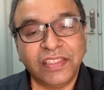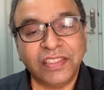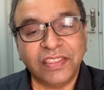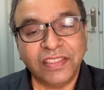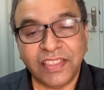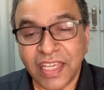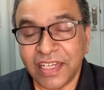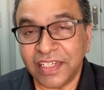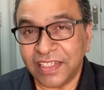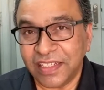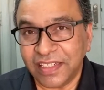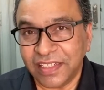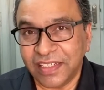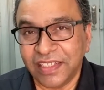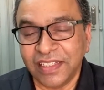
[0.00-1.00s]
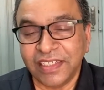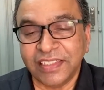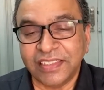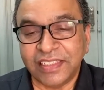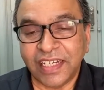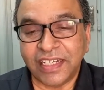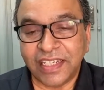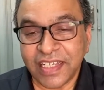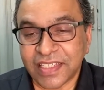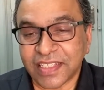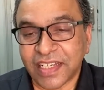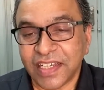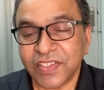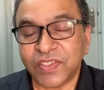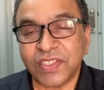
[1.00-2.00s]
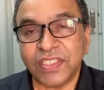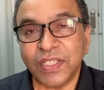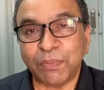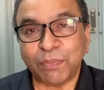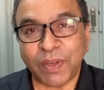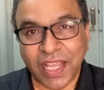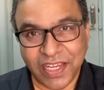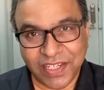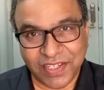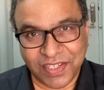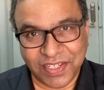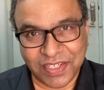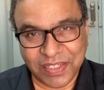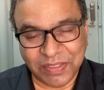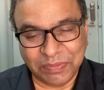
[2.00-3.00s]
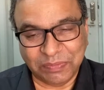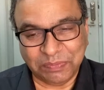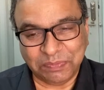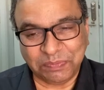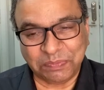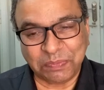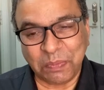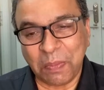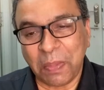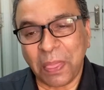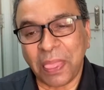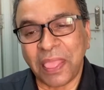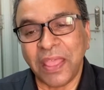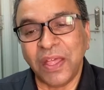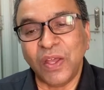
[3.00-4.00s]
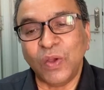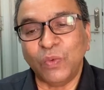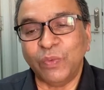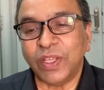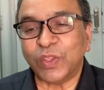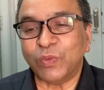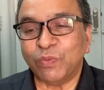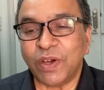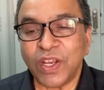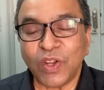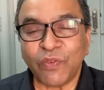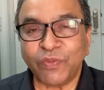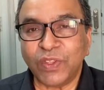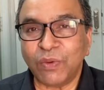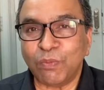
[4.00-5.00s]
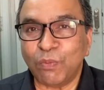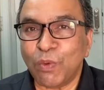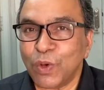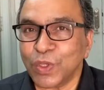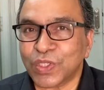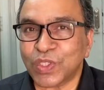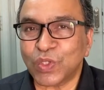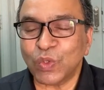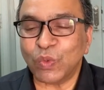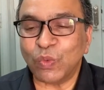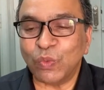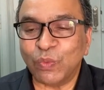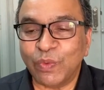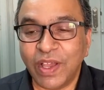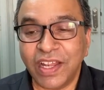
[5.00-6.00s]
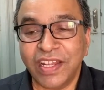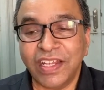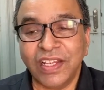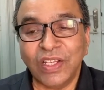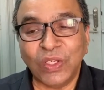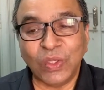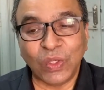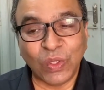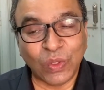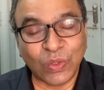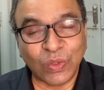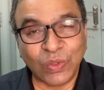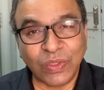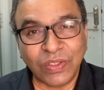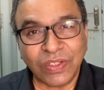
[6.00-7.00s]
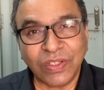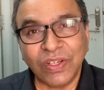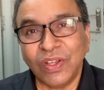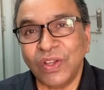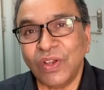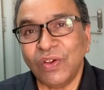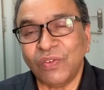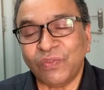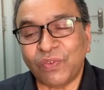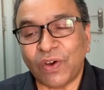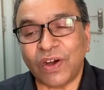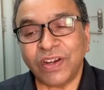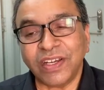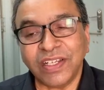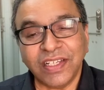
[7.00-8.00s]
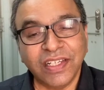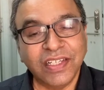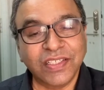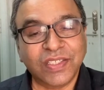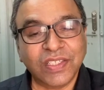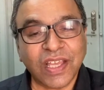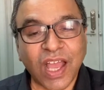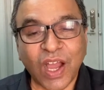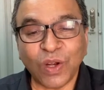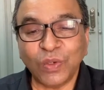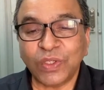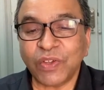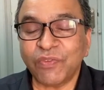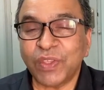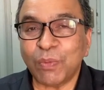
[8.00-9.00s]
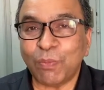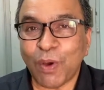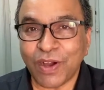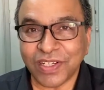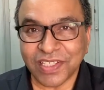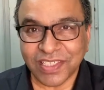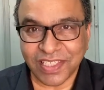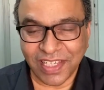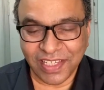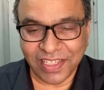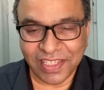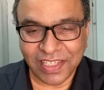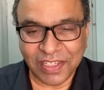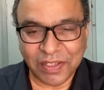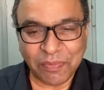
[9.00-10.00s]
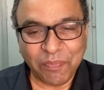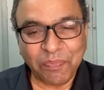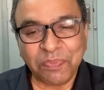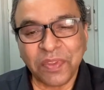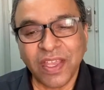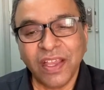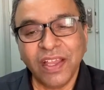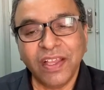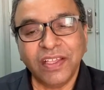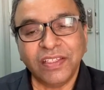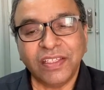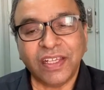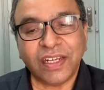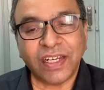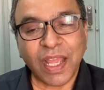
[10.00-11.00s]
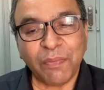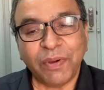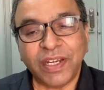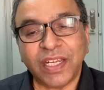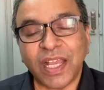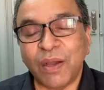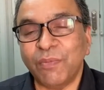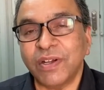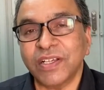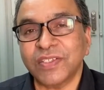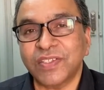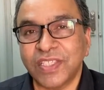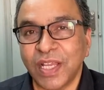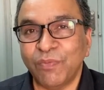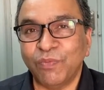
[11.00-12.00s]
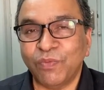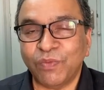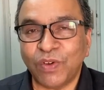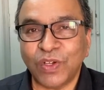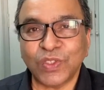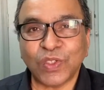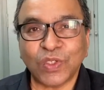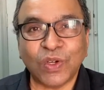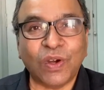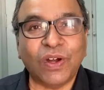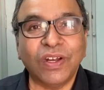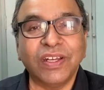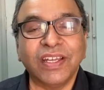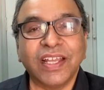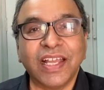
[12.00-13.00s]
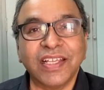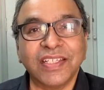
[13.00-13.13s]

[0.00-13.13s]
Then they discussed the plight. With one of the most well-known for his out-of-the-box thinking, the rabbit amongst them was called as